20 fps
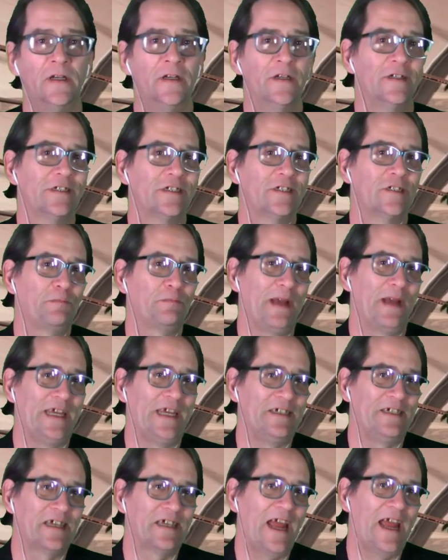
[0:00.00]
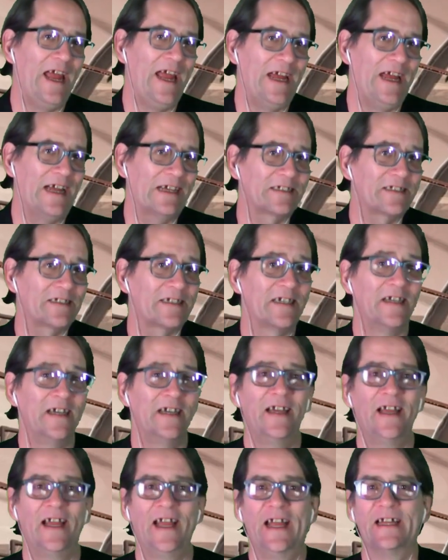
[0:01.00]
SpaceX
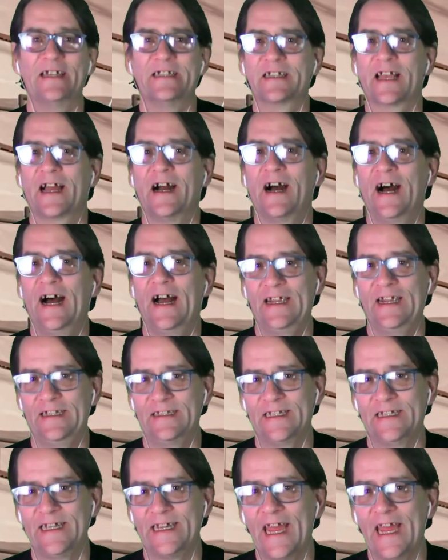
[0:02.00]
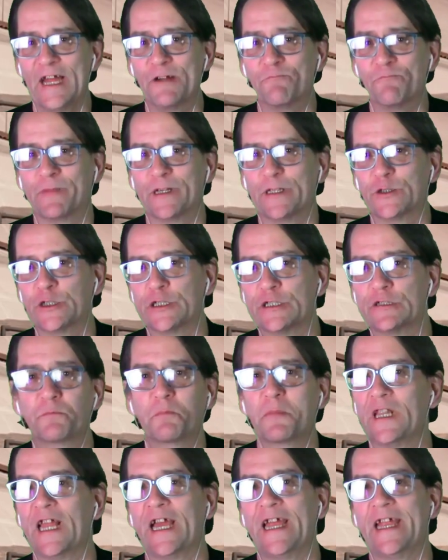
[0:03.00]
has highly ambitious
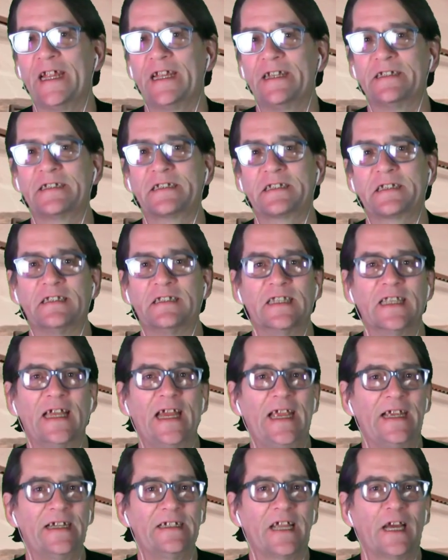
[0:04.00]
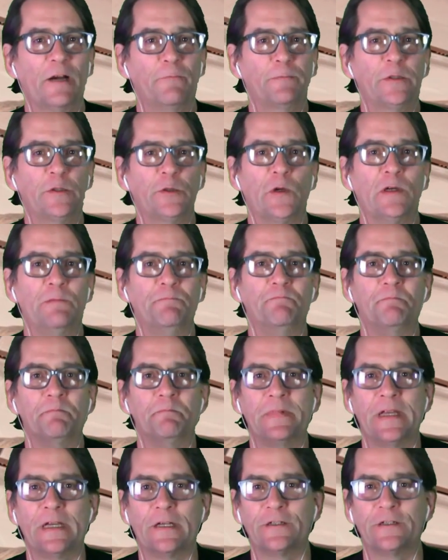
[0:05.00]
plans to land up to a
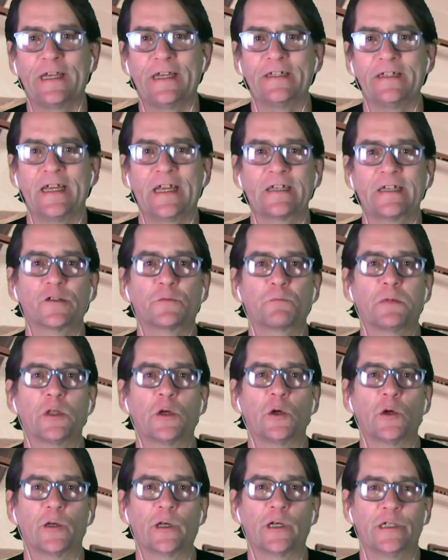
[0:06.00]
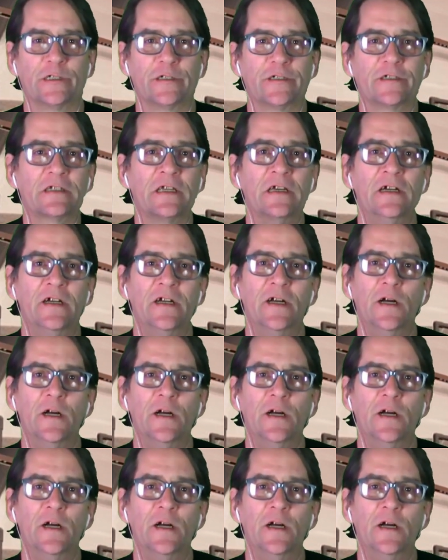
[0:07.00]
million explorers